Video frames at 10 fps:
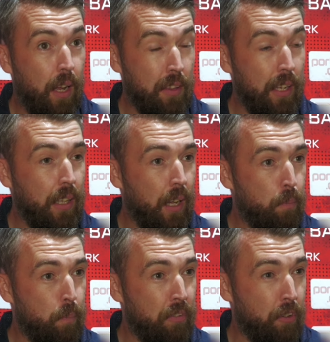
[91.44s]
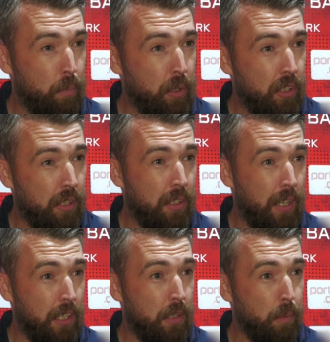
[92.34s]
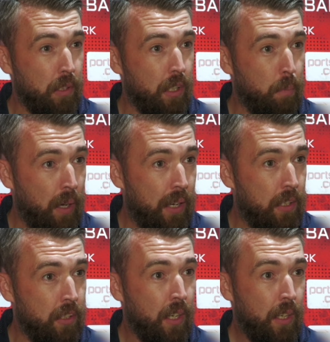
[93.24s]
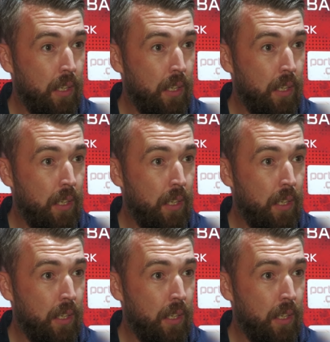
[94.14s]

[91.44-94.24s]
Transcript: I think that performance is testament to the players